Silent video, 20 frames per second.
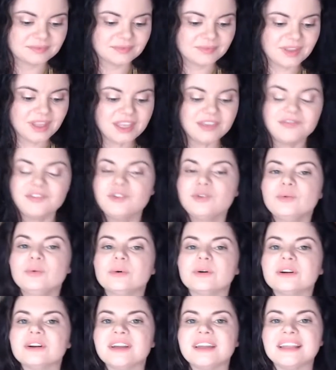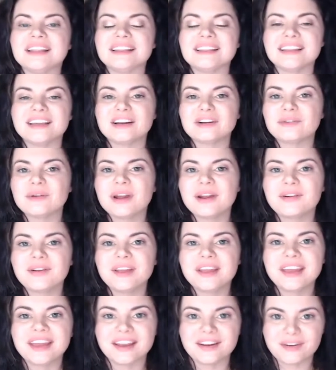if you were a literary
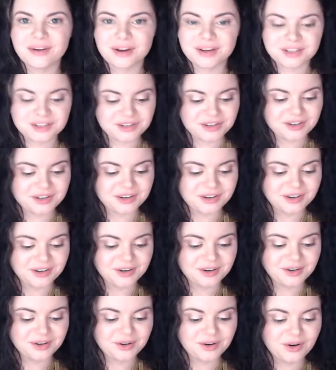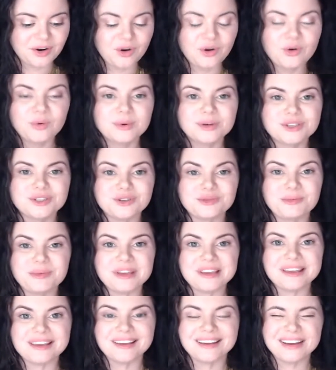character, who would you
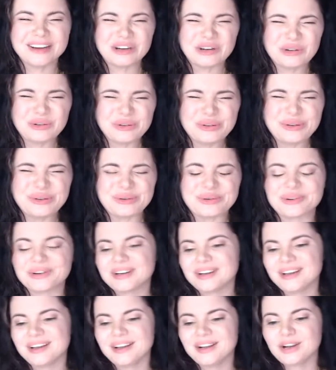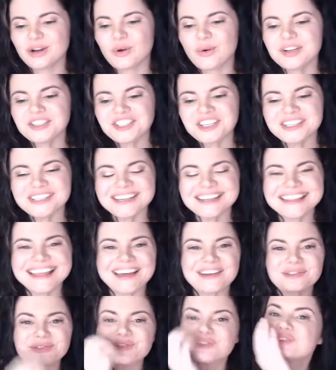be? Ooh, questions like
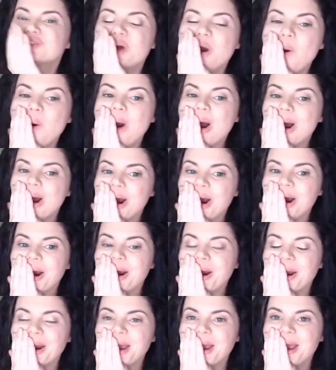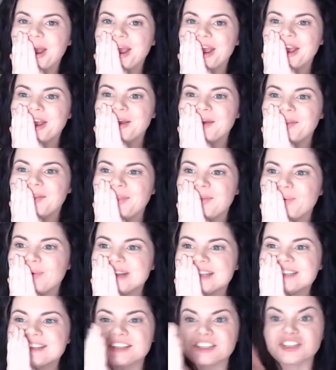that are so hard. The
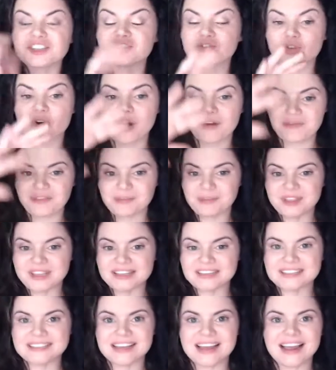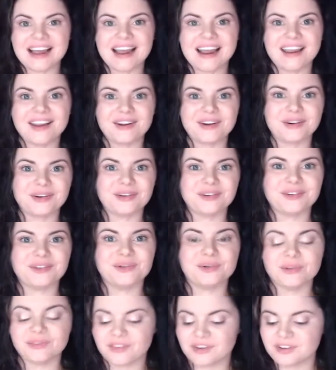ones that just draw from the entire
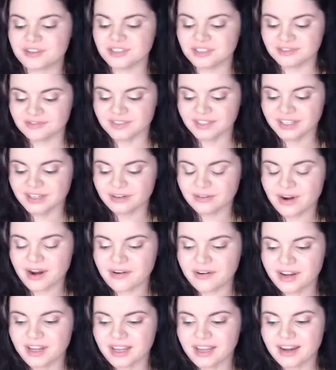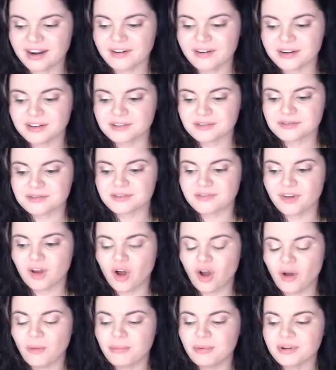universe of literary characters of
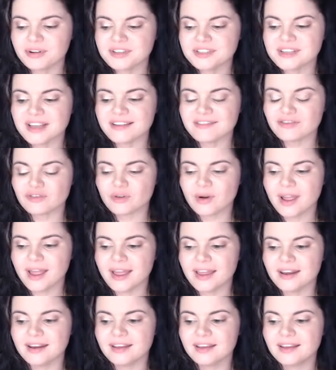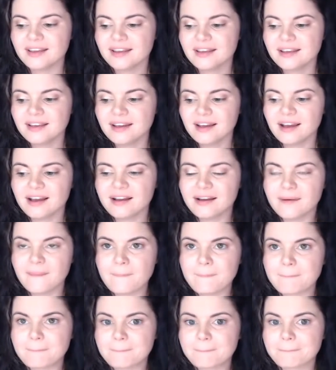all books I've read.
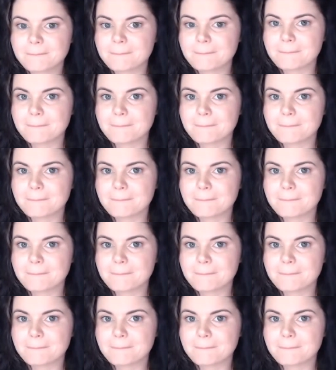Can